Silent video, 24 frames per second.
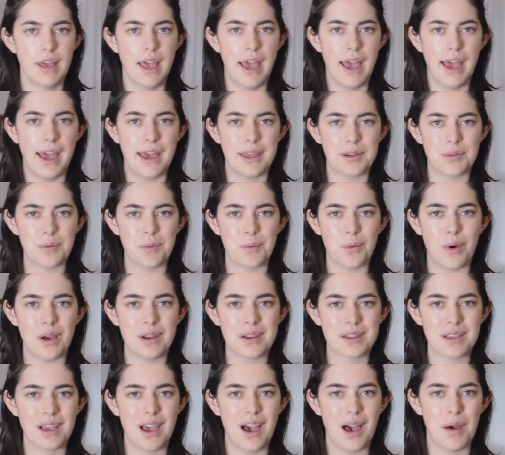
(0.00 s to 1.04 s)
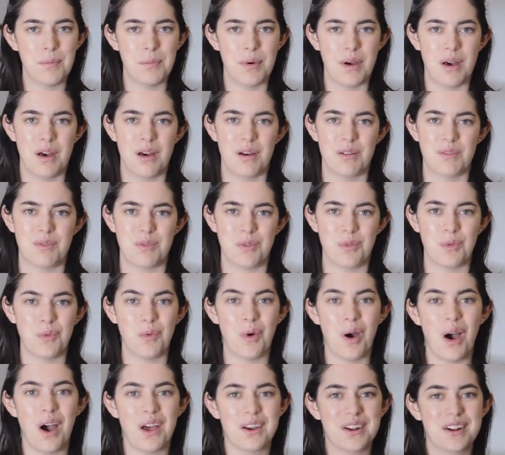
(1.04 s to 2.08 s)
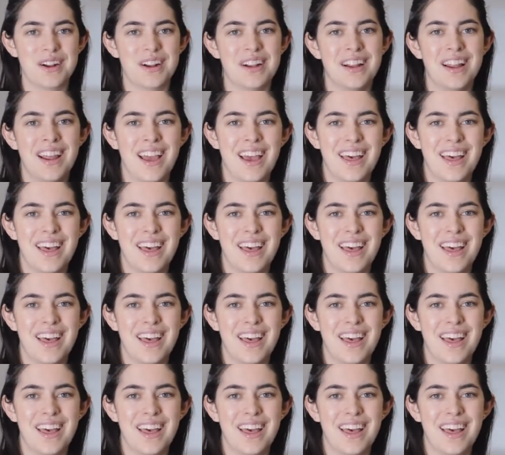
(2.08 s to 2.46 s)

Add one cup of water.